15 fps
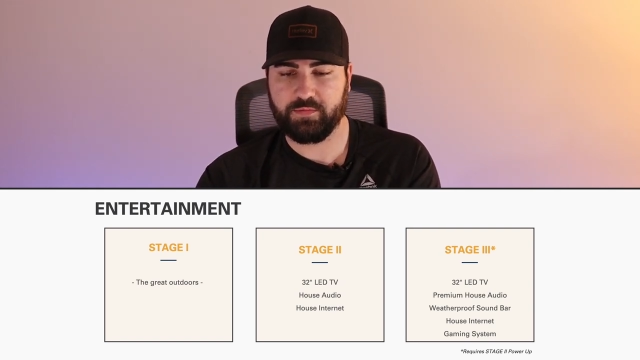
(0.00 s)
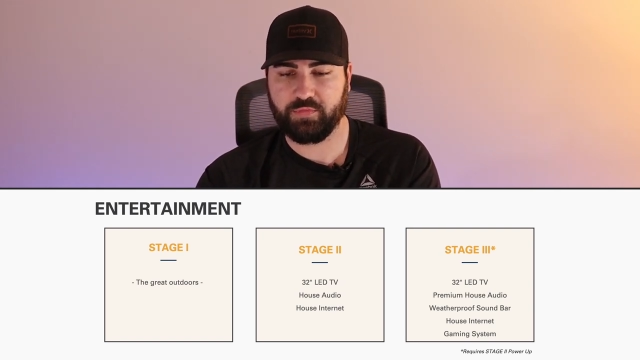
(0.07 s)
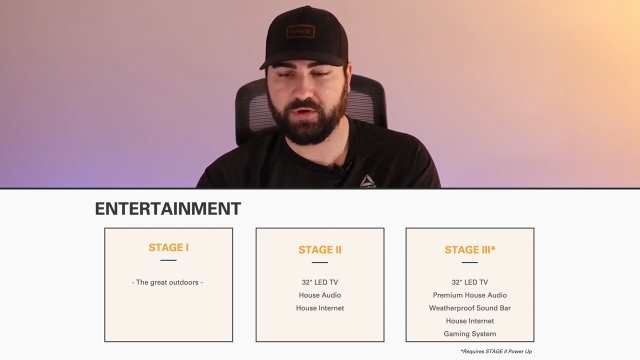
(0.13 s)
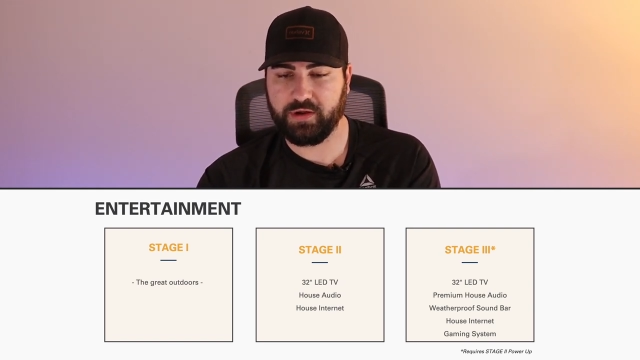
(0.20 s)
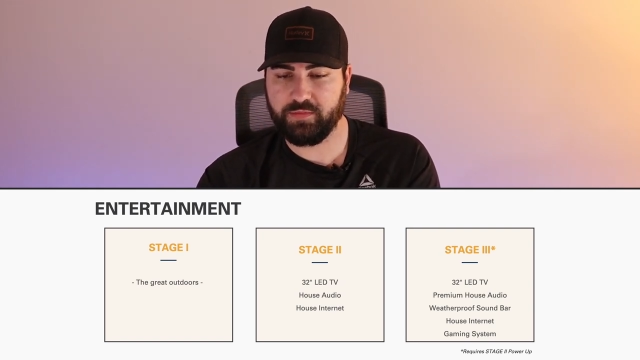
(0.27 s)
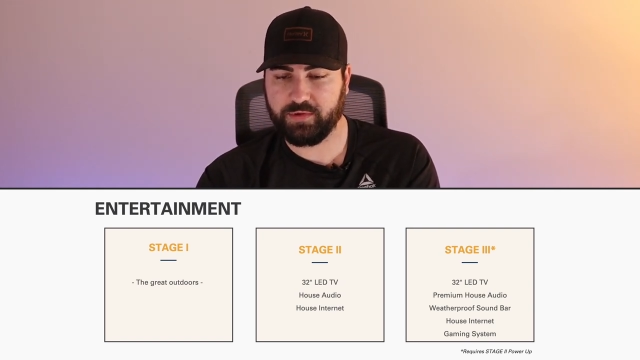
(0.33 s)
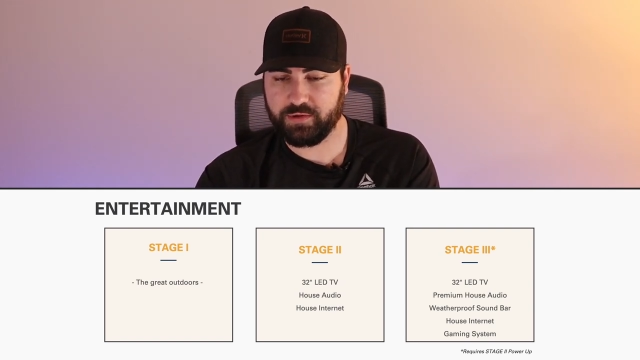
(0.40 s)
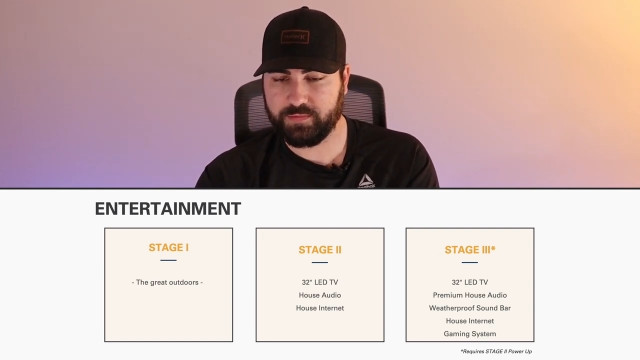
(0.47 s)

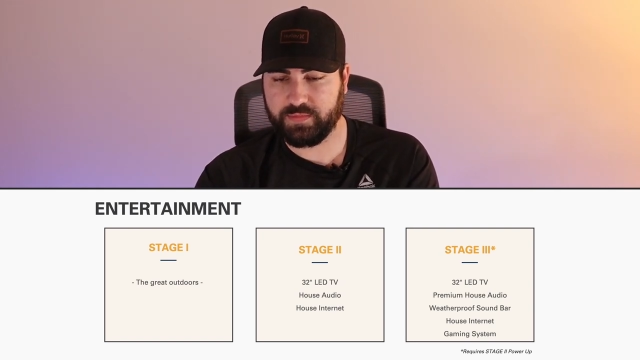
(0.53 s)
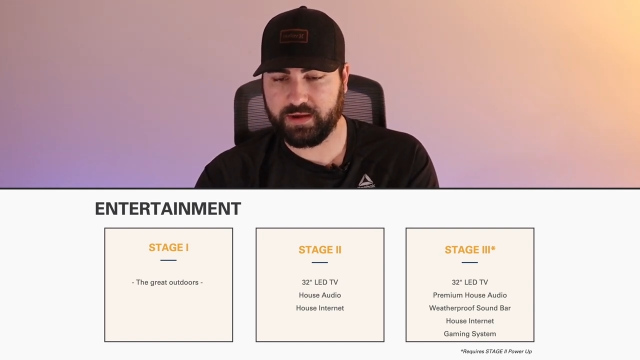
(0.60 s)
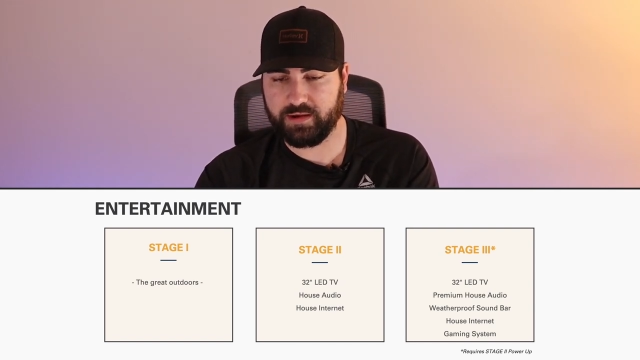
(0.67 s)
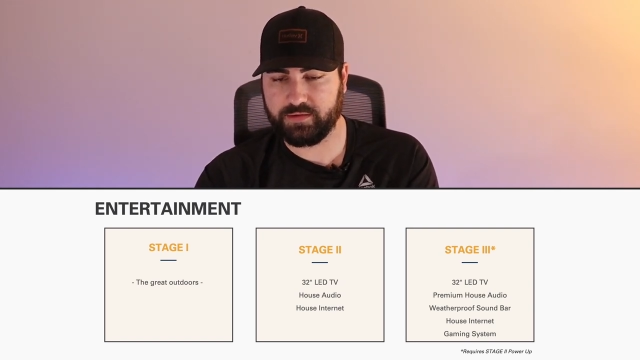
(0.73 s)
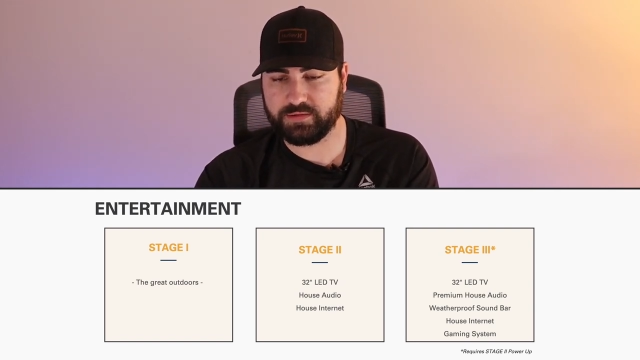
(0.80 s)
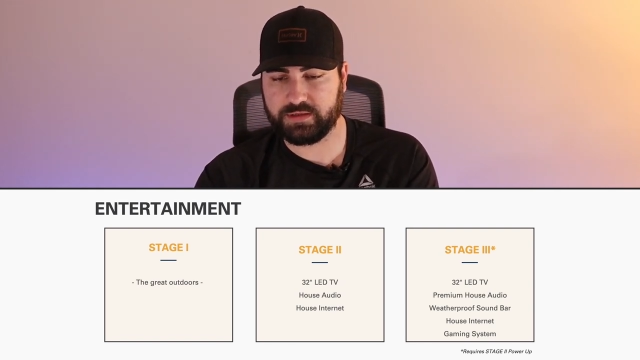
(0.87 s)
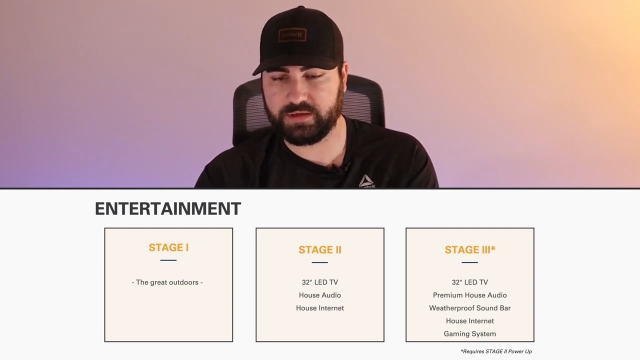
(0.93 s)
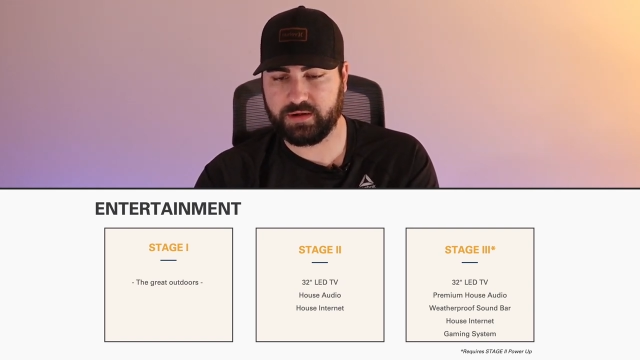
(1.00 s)
premium
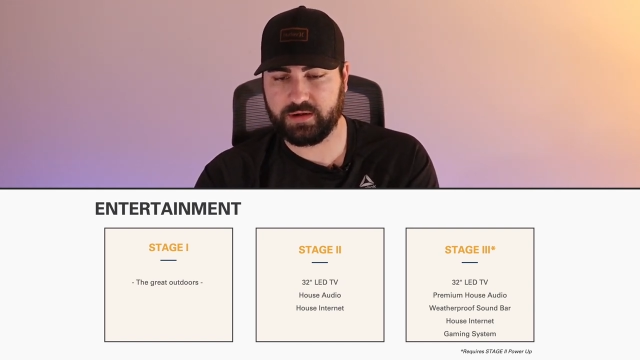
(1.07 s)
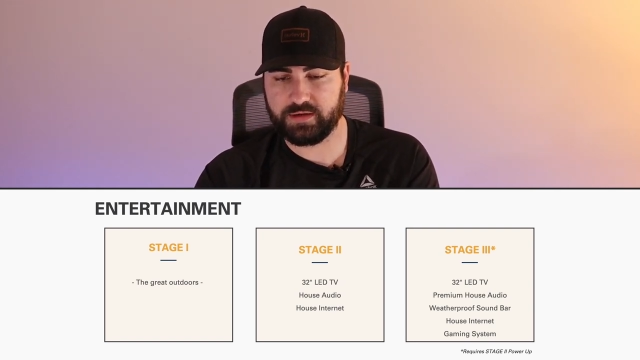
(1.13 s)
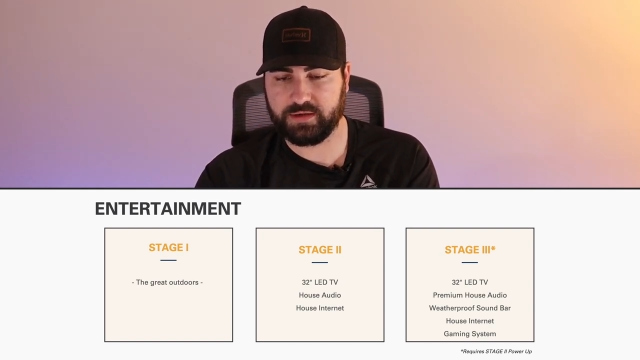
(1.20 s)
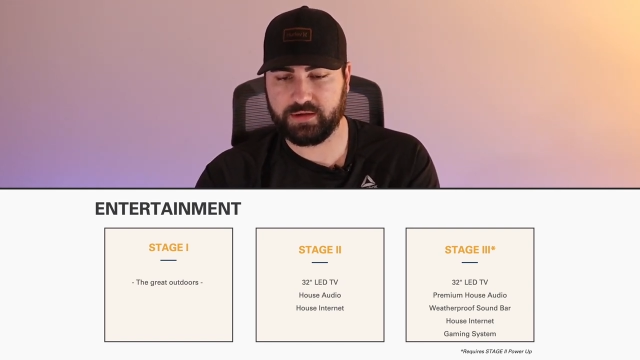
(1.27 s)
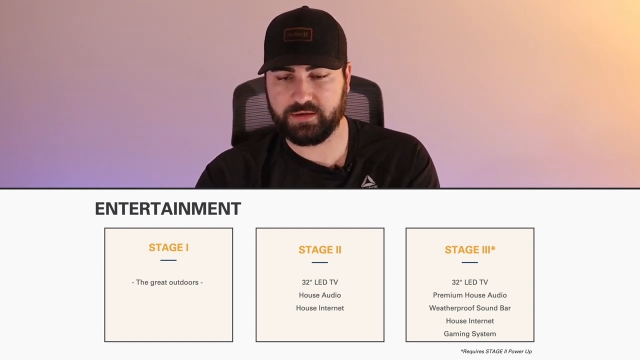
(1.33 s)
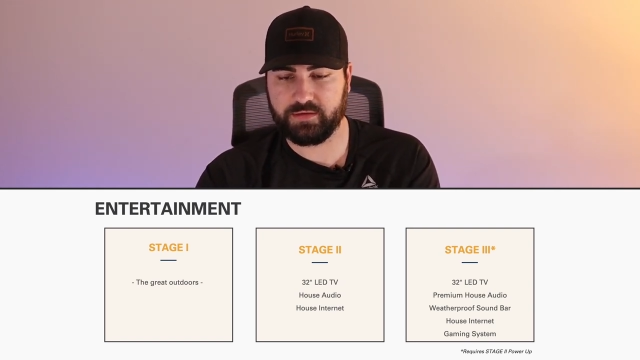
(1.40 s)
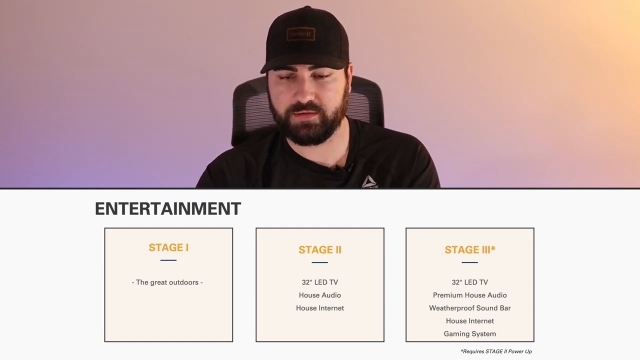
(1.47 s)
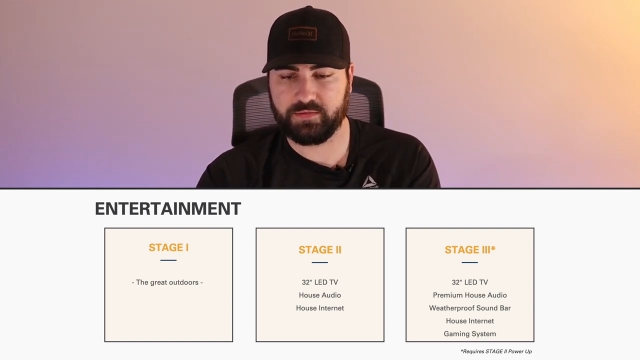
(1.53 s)
house
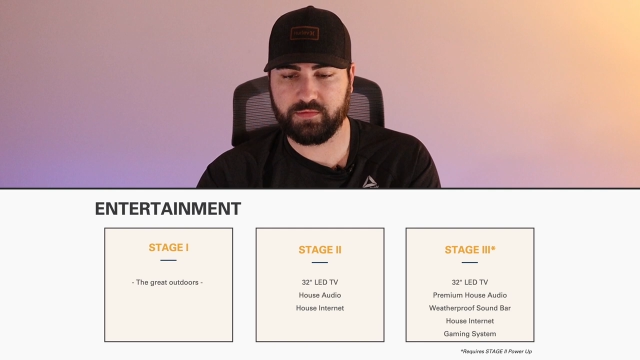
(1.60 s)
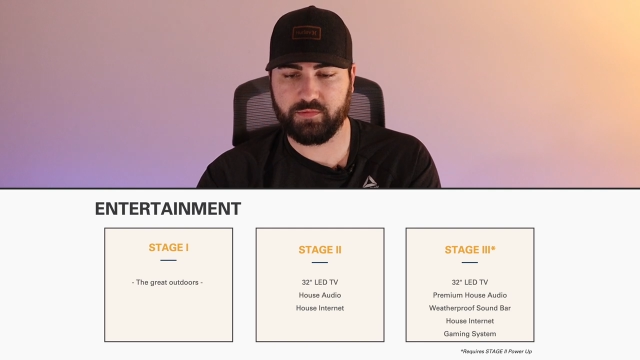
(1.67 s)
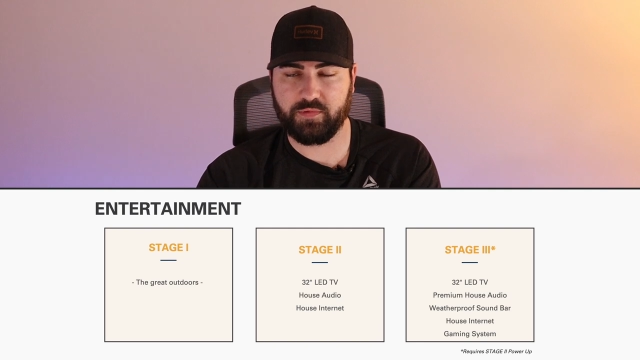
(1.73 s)
audio,